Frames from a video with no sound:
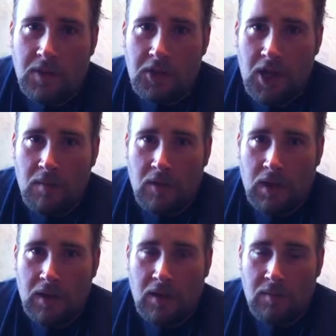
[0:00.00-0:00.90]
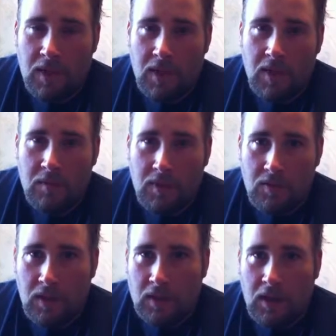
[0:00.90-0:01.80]
to the chamber length on my gun I'm
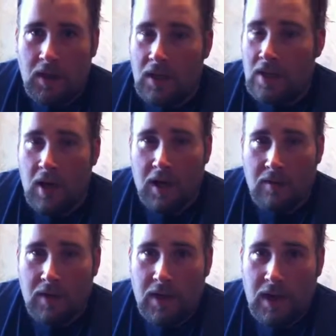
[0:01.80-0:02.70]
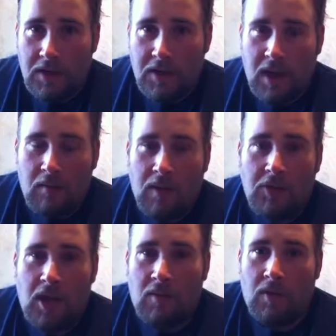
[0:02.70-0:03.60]
using. Not every gun has the same
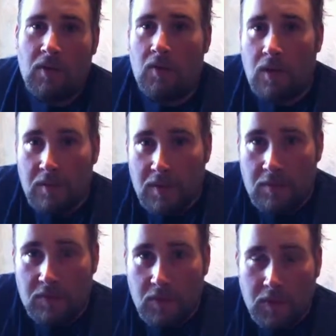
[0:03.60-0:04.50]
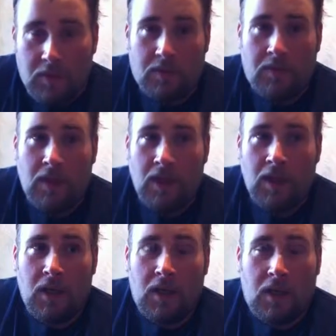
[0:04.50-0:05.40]
length chamber, and don't let people fool you.
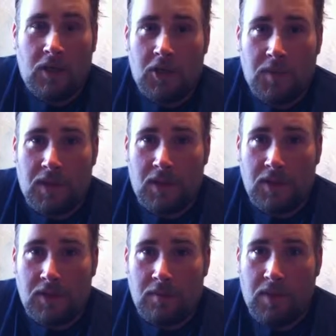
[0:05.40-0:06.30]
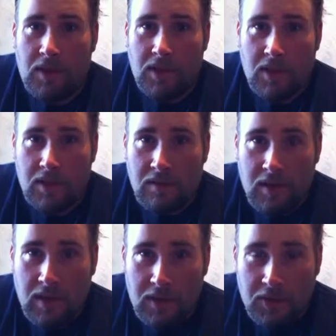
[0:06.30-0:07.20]
Just because your buddy's
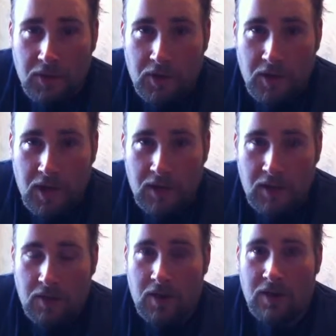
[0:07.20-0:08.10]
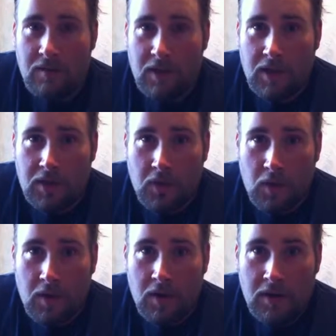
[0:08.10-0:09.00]
Husqvarna 308 and your Husqvarna
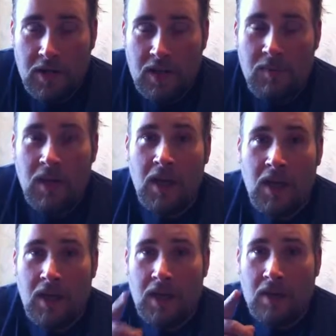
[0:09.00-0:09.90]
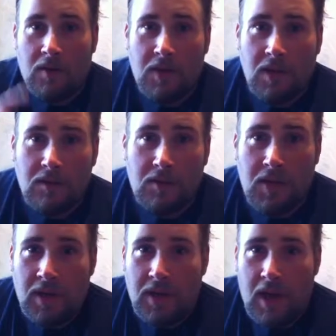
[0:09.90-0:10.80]
308 are the same, I guarantee you if you
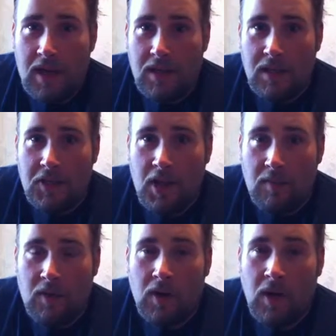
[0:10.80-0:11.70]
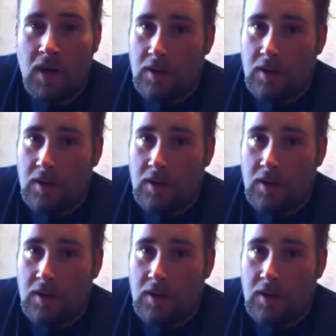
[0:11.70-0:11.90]
take a cast of the chamber,